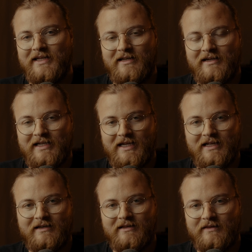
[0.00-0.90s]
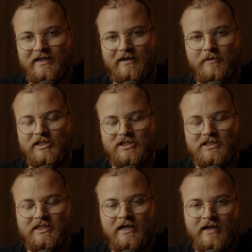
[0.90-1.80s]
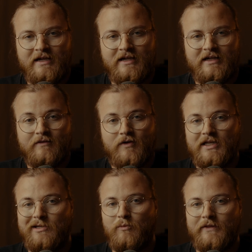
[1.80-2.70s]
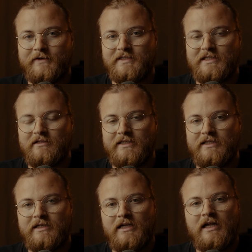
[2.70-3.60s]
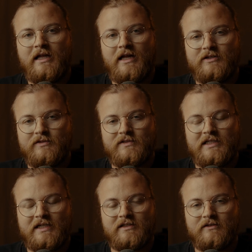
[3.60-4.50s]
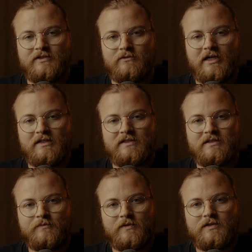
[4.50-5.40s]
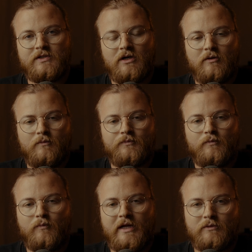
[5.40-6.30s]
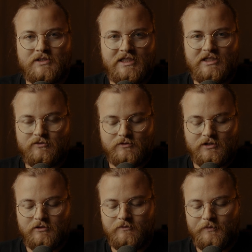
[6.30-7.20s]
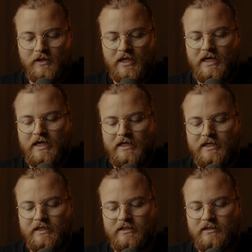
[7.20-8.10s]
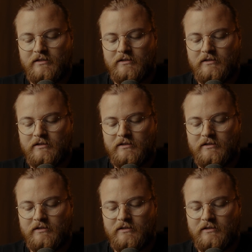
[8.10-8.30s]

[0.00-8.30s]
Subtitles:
then again, like I mentioned, if I need weather sealing, I use the SL2-S. So when I was in Israel, I